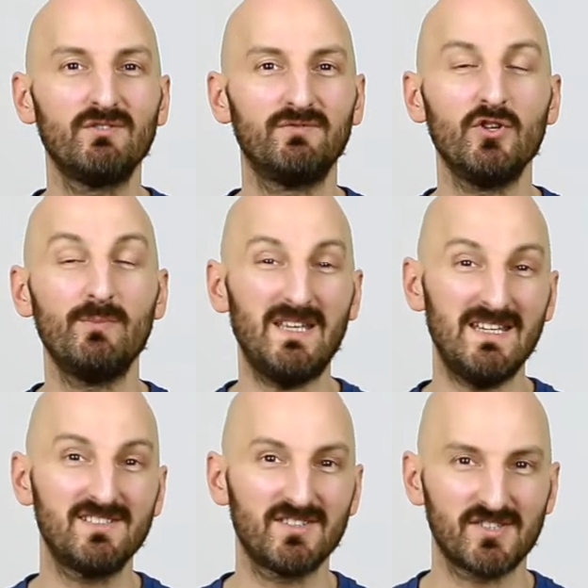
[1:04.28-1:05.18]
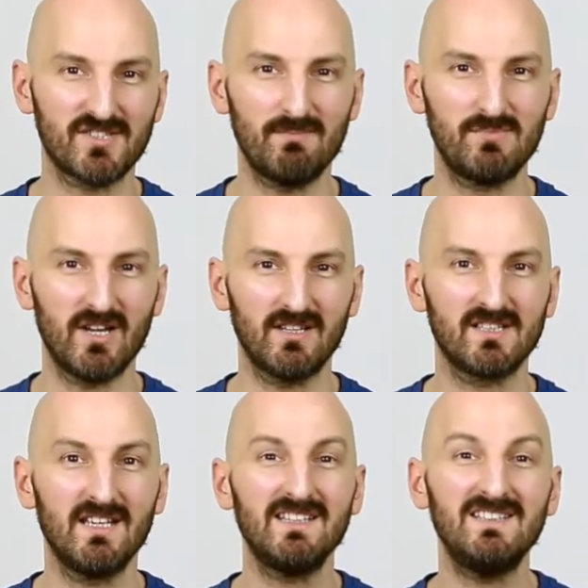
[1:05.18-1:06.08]
the verb into the subject.
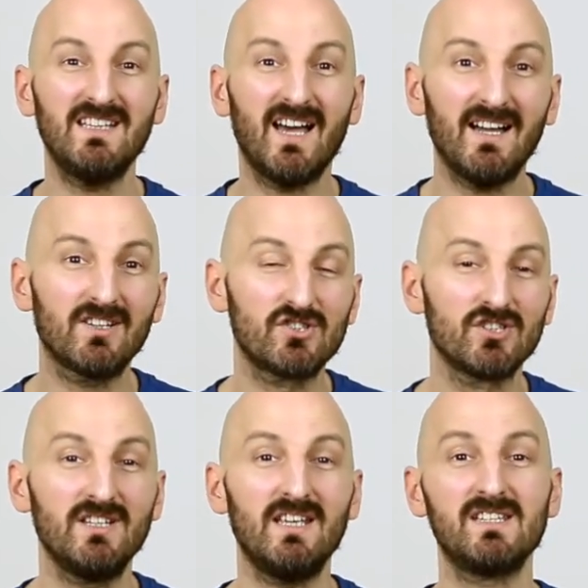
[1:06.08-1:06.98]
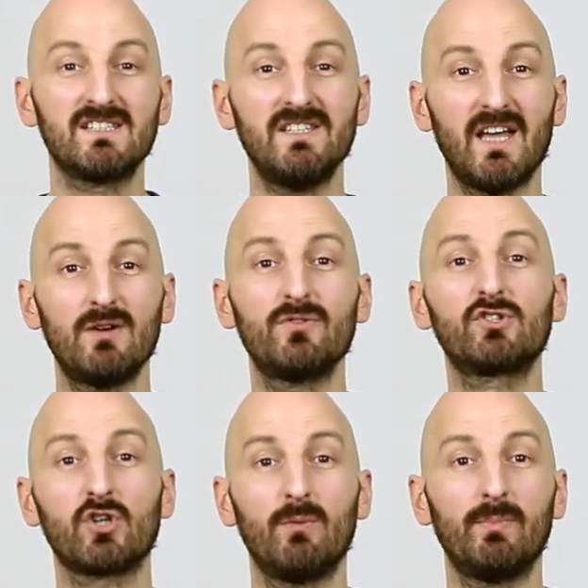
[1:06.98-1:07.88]
The action is now the
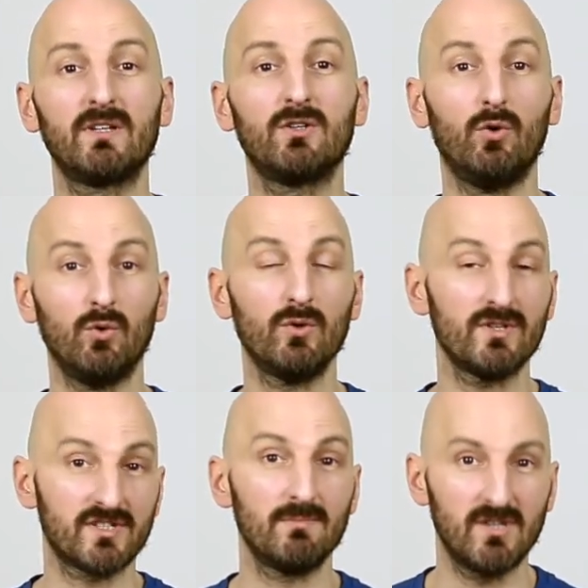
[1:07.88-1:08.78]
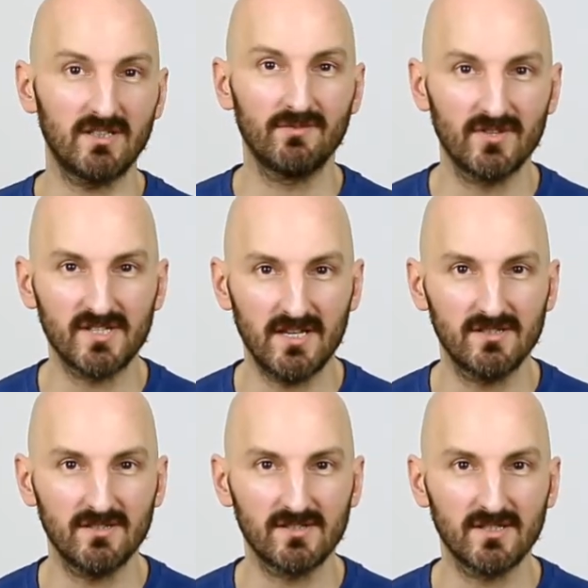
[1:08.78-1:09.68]
topic or subject of the
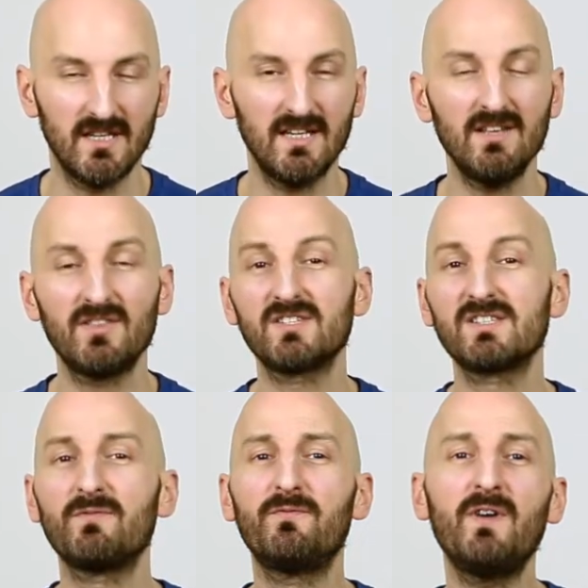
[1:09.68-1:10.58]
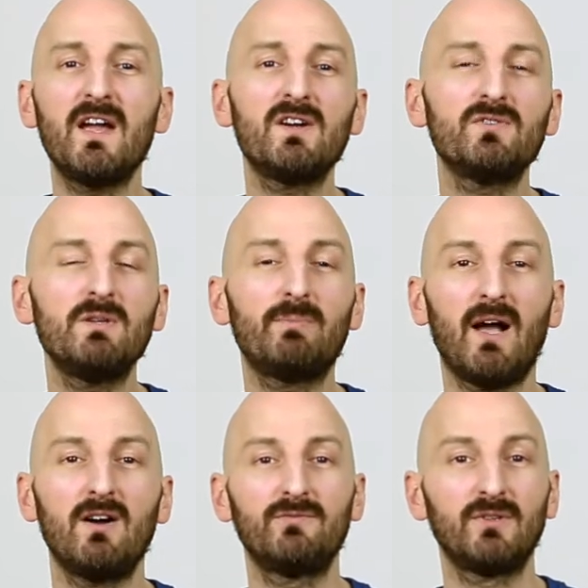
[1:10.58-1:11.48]
sentence. This is a very
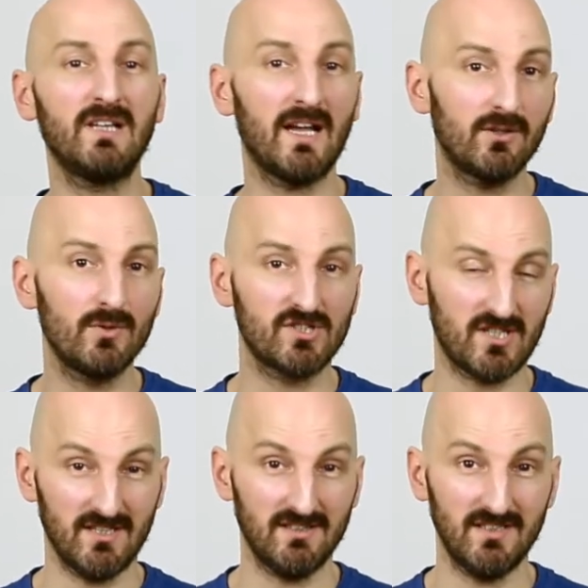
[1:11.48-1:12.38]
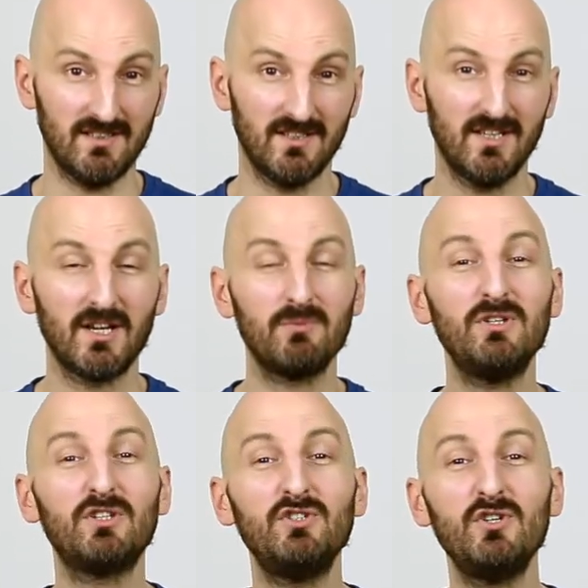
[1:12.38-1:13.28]
powerful language technique, and we
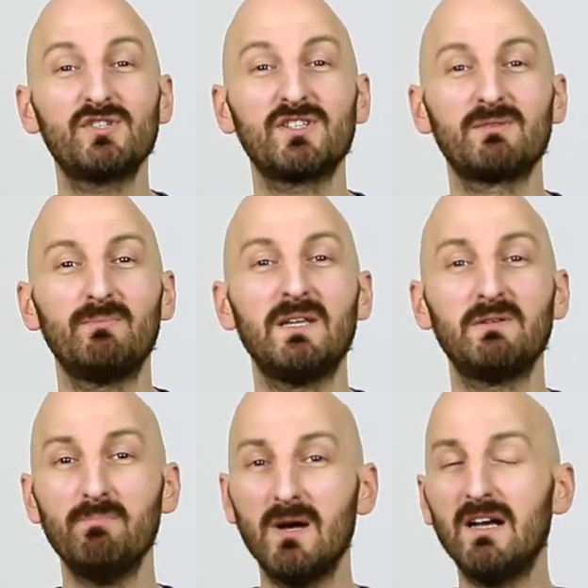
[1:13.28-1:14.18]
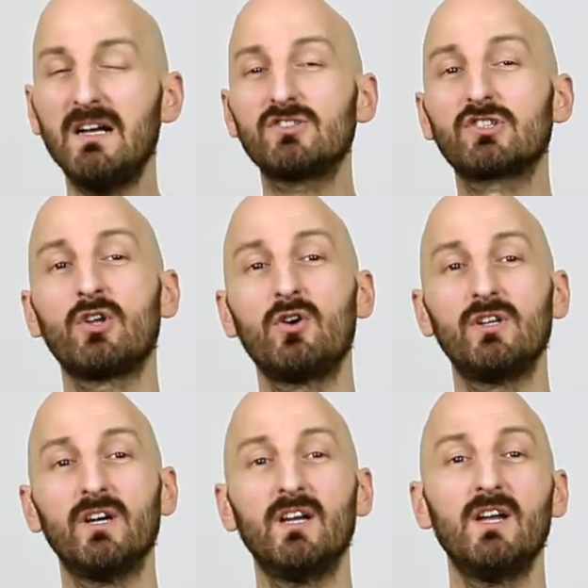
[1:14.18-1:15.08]
can use it to make much
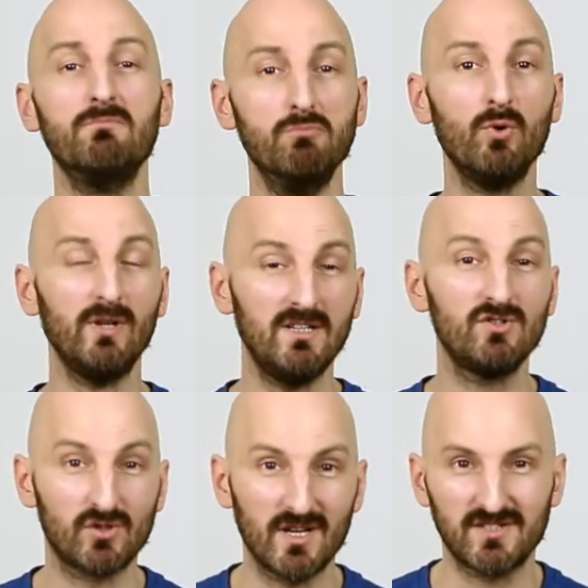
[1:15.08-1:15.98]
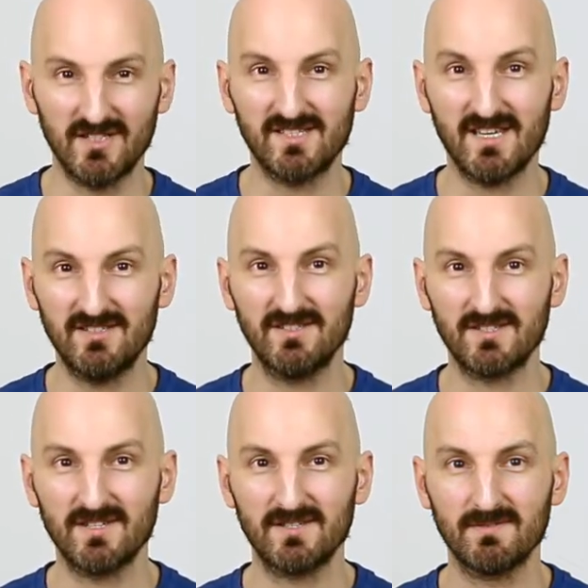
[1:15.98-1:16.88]
longer, more interesting
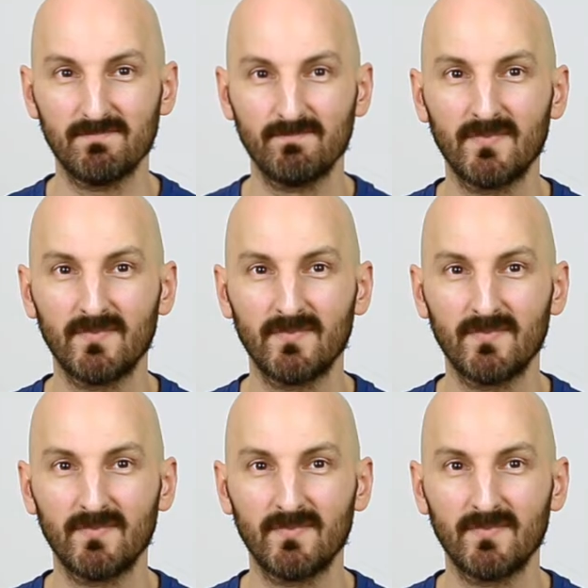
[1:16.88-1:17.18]
sentences.